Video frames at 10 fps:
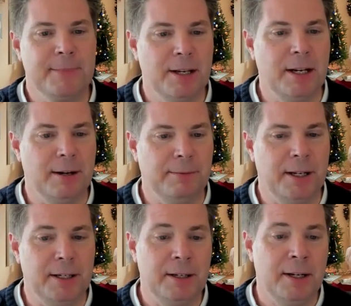
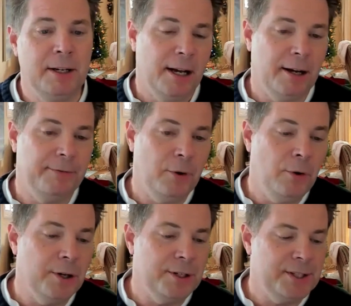And of
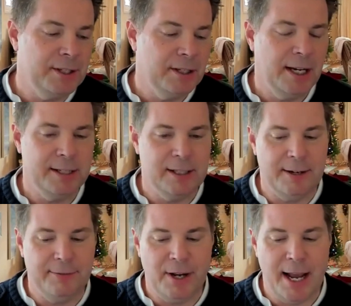course, as
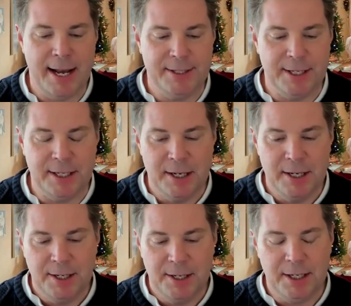life has it,
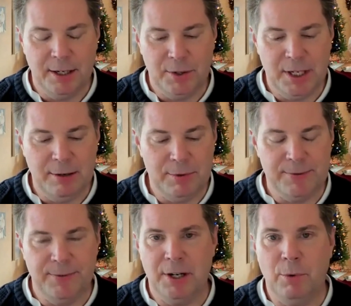he was
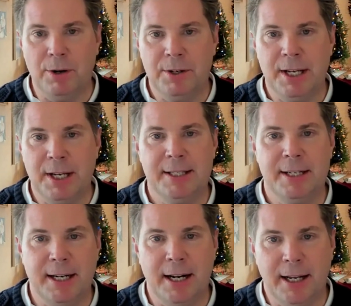very well connected
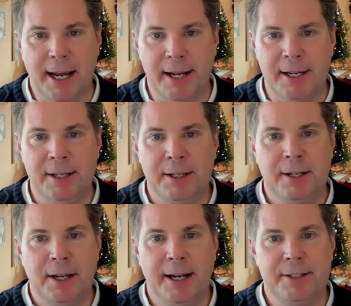in LA.
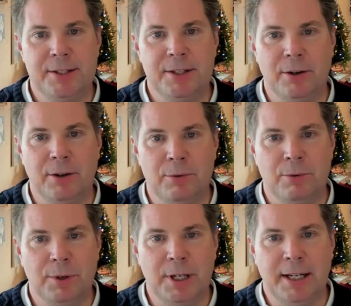And so
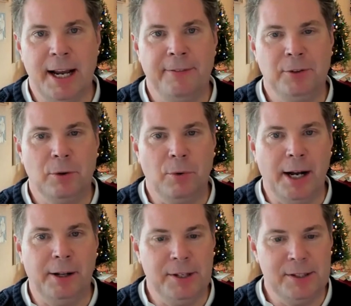when after a
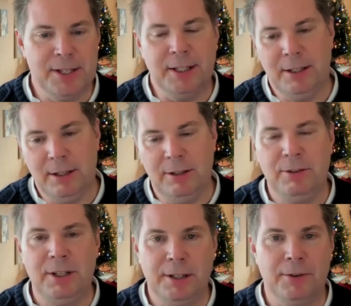while, he's like, you
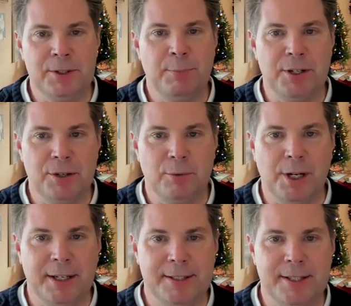need to go spread your
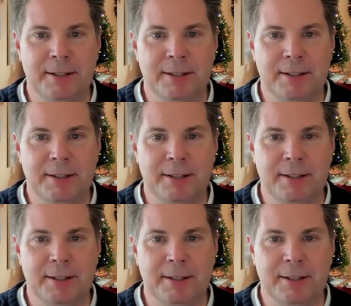wings.